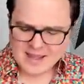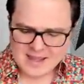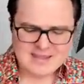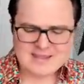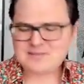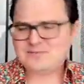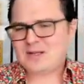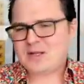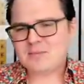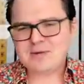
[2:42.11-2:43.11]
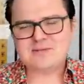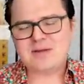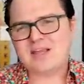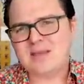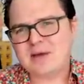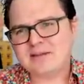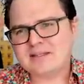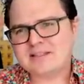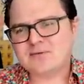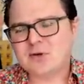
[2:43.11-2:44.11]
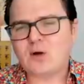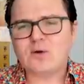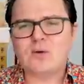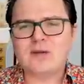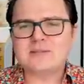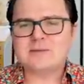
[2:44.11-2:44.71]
in this video, I'm going to be talking about these different altcoins,